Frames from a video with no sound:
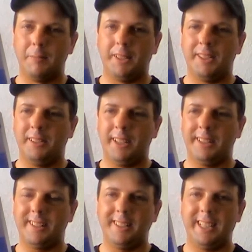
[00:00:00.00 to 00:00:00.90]
but
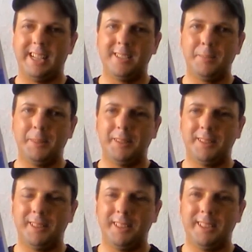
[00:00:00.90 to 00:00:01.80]
like the towns,
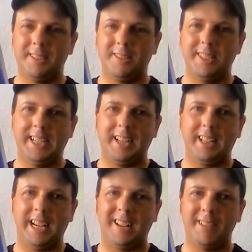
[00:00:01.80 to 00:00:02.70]
so he got
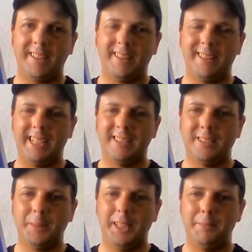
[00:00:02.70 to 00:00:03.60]
laughed at the
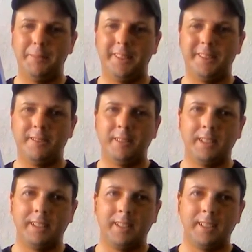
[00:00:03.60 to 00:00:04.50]
townspeople,
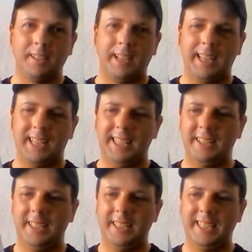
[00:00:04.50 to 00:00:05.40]
and
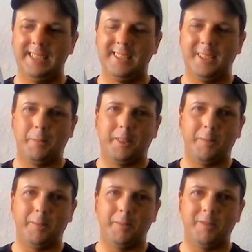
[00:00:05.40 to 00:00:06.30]
he ends up
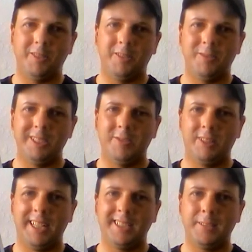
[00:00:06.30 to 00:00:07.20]

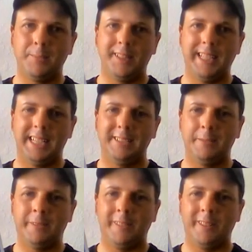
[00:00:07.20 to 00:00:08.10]
Windwagon Smith he ends
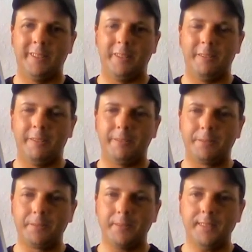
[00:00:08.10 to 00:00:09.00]
up falling
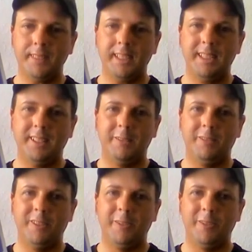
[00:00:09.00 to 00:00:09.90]
in love
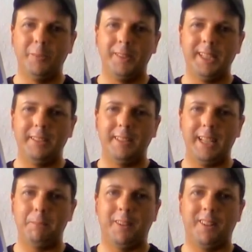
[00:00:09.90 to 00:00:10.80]
with a woman
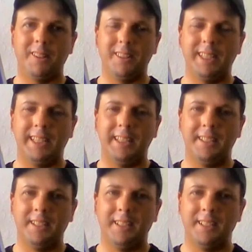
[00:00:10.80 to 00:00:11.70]
named Molly,
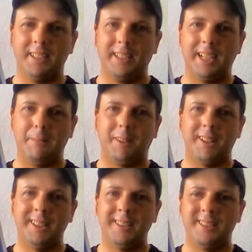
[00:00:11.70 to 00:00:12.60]
and
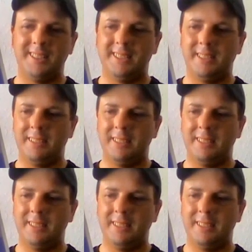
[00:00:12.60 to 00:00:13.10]
Molly's the